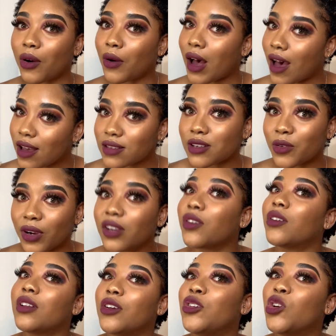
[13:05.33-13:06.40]
as a
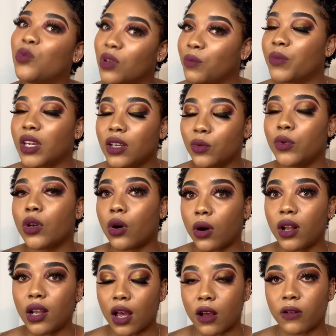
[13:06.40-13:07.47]
regular human being, we all
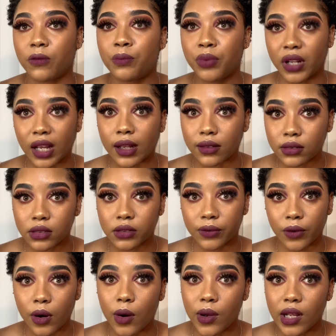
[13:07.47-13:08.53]
have plans for
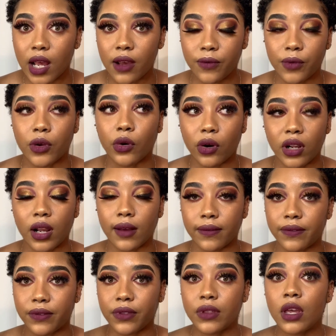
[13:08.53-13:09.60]
our life, we all have
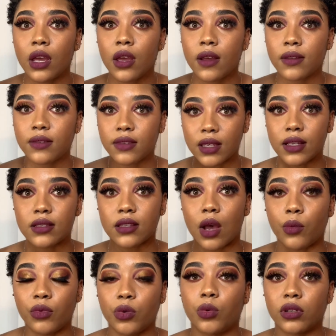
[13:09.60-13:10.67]
things that
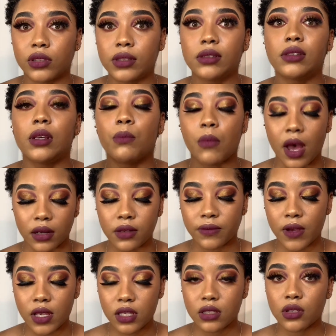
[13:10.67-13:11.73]
we want to see
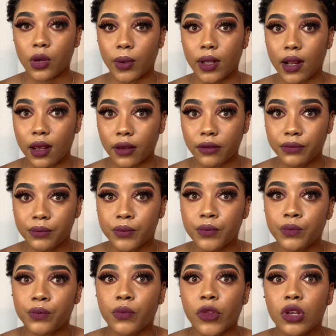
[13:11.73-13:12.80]
manifest in our life.
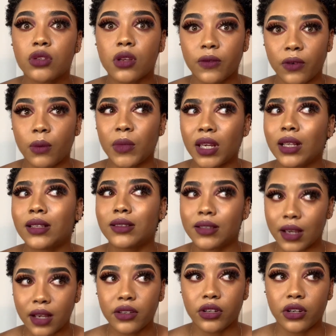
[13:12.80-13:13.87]
So for me, in
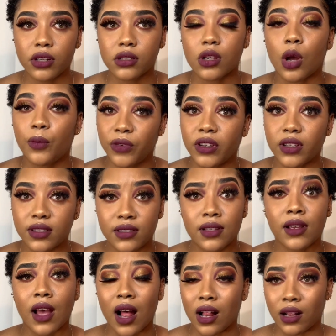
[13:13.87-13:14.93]
10 years, obviously
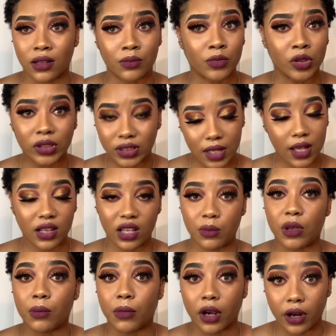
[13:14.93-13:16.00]
I'll most likely be
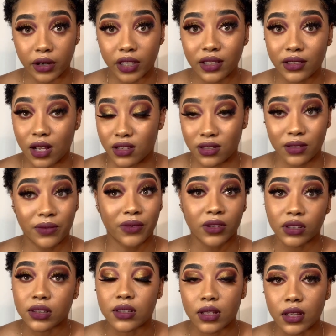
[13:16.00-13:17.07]
married. That's the
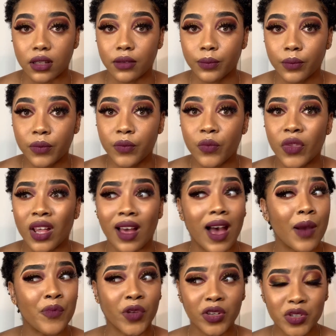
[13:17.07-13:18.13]
first thing.
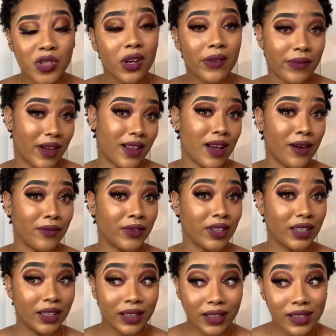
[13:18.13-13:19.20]
I'm not sure if I'll have
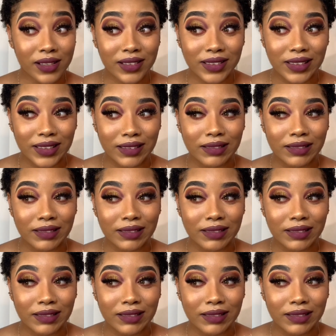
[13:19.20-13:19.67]
kids.